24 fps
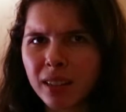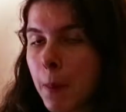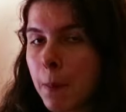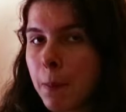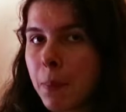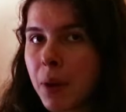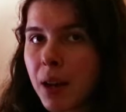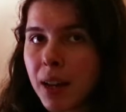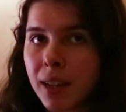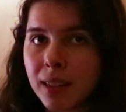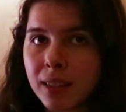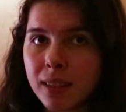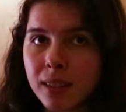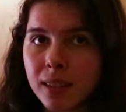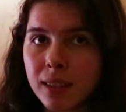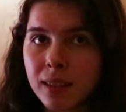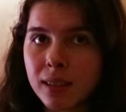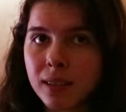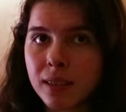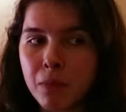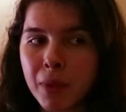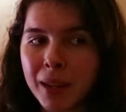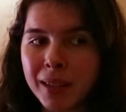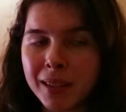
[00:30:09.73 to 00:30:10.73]
But
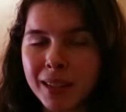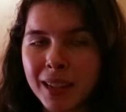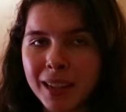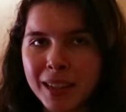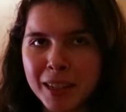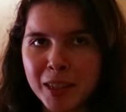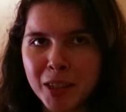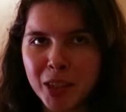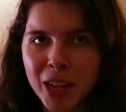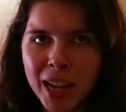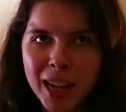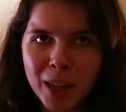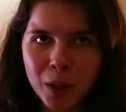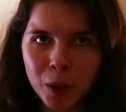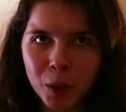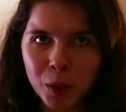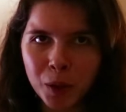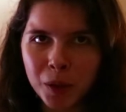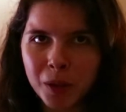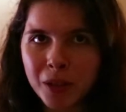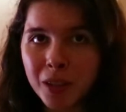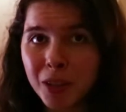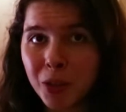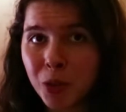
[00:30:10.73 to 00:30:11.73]
my second
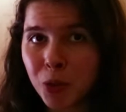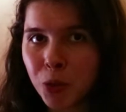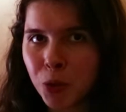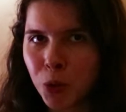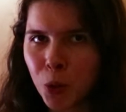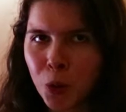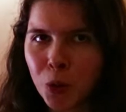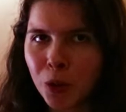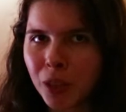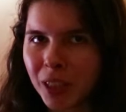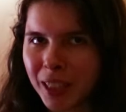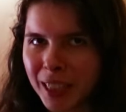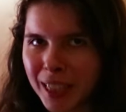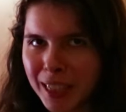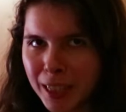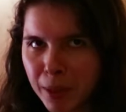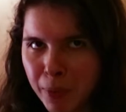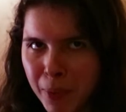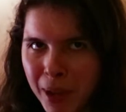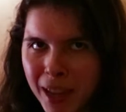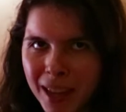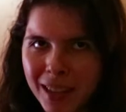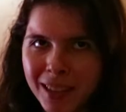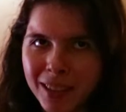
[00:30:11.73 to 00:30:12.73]
channel solely
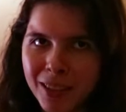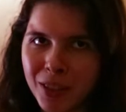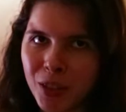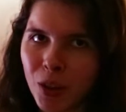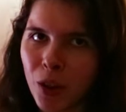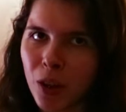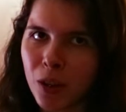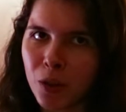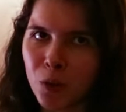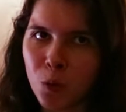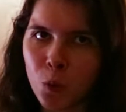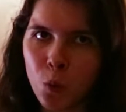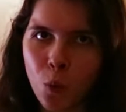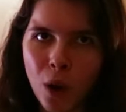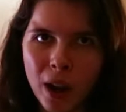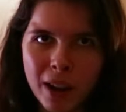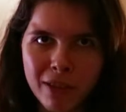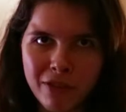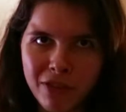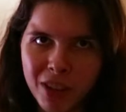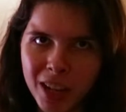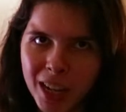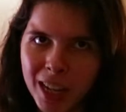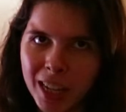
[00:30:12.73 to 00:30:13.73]
depends on
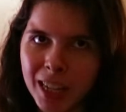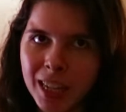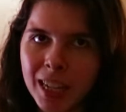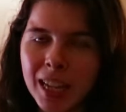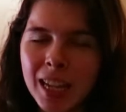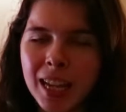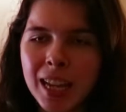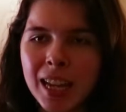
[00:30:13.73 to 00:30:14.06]
Wi-Fi.